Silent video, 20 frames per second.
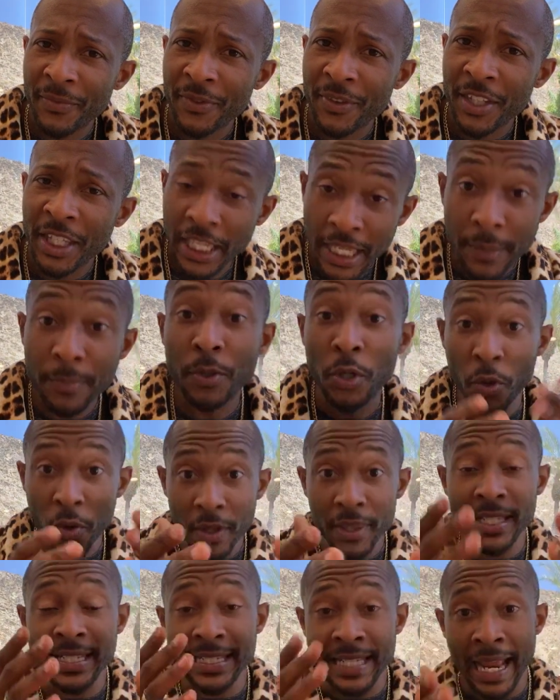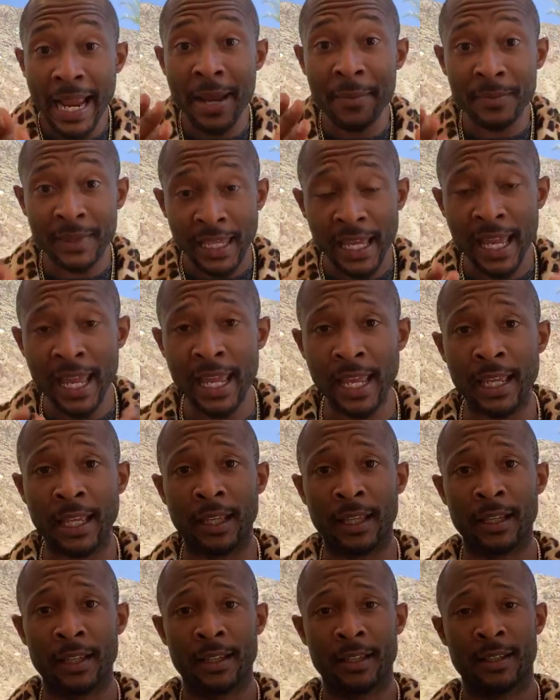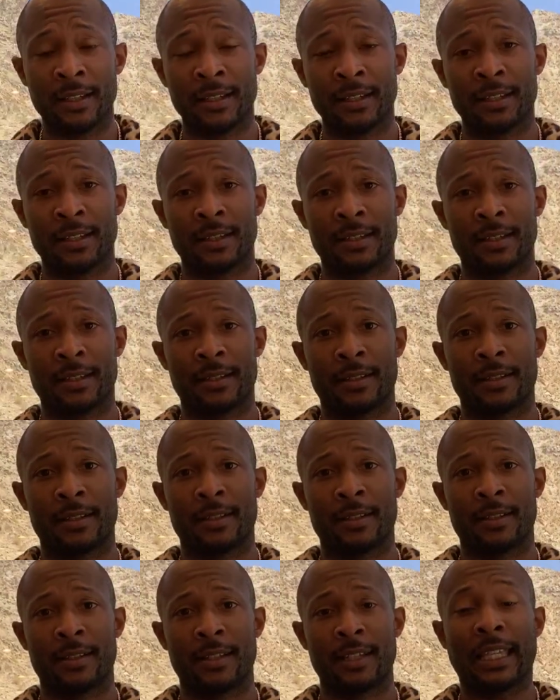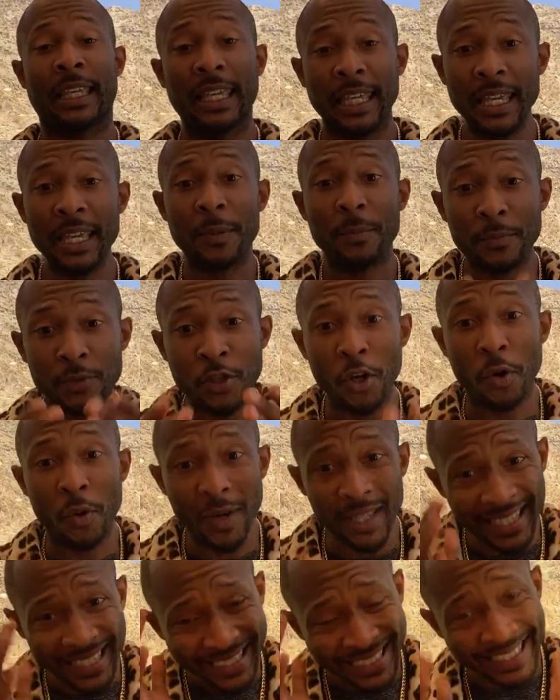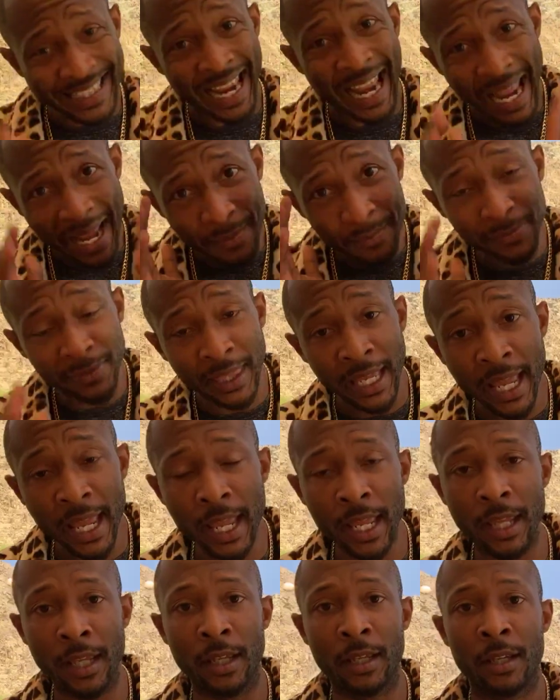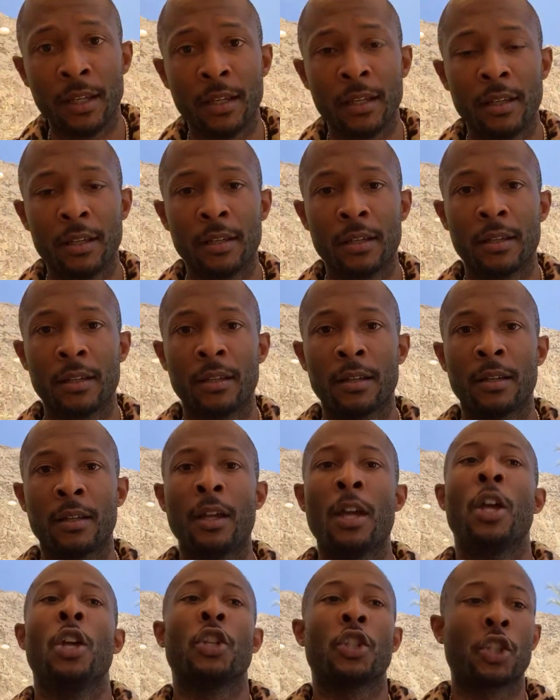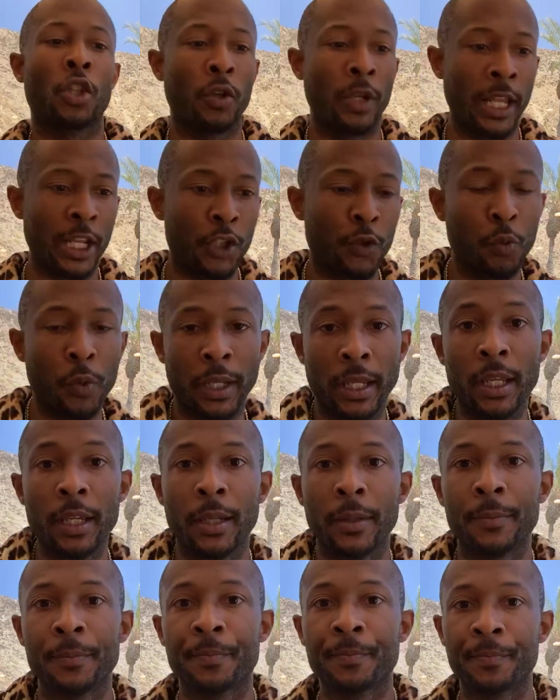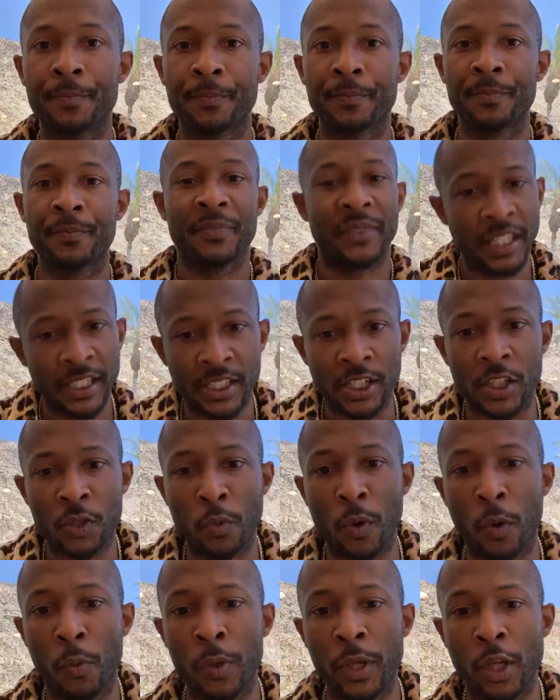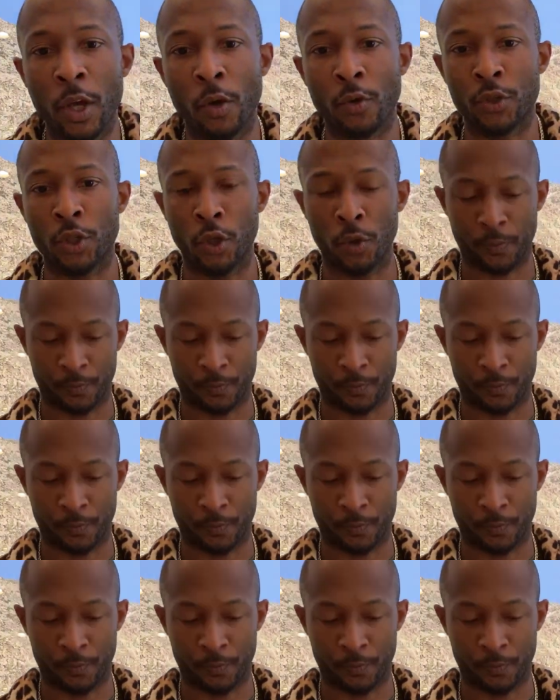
Keep doing the same thing. Keep doing the same thing. So next week, this is what we gonna do.